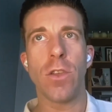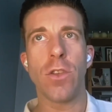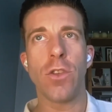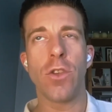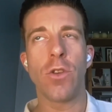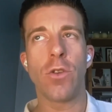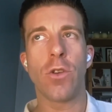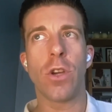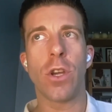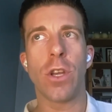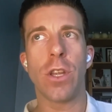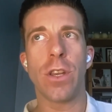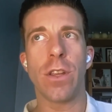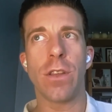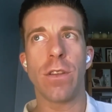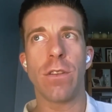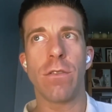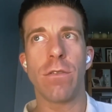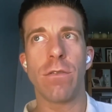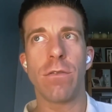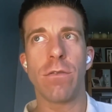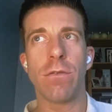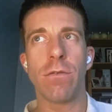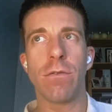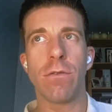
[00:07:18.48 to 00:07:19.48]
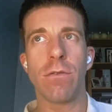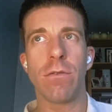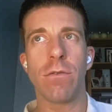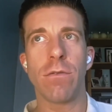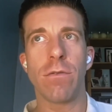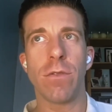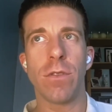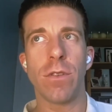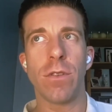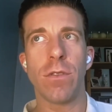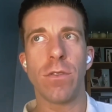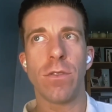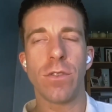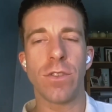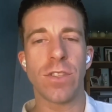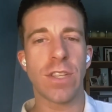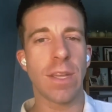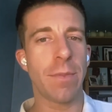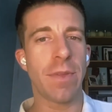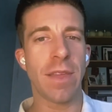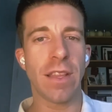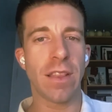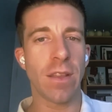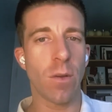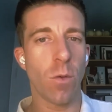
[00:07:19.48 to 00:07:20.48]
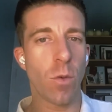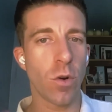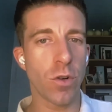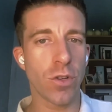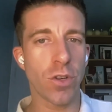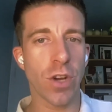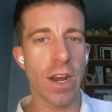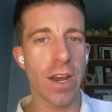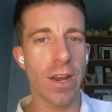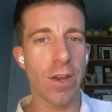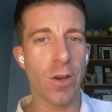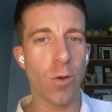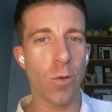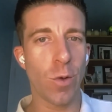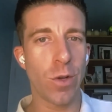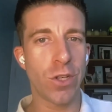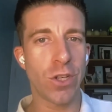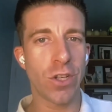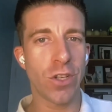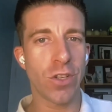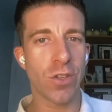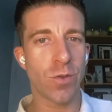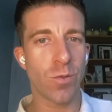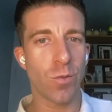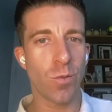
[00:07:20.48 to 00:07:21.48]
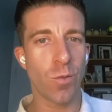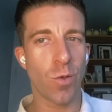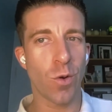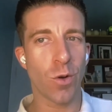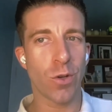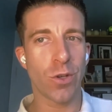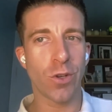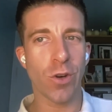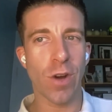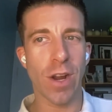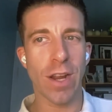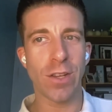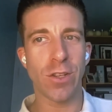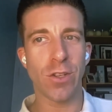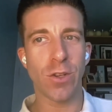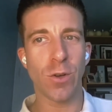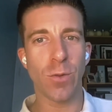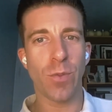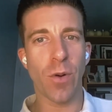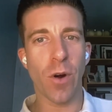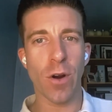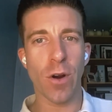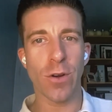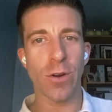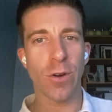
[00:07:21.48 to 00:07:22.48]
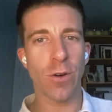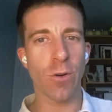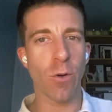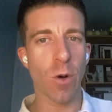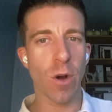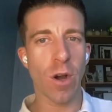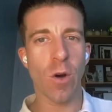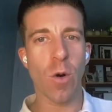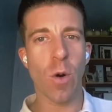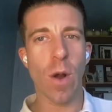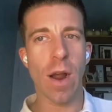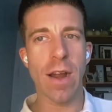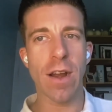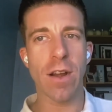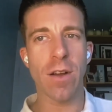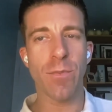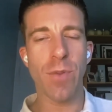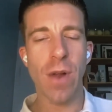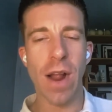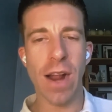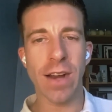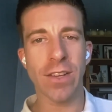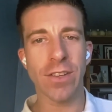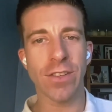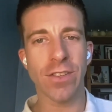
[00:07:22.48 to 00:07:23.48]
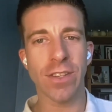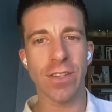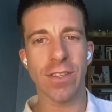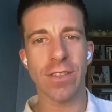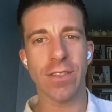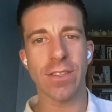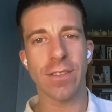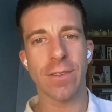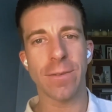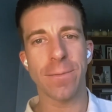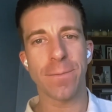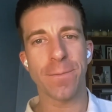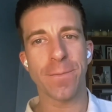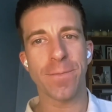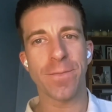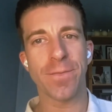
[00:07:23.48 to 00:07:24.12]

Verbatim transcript: you could, same thing that we're trying to do, which is we're trying to partner or acquire practices.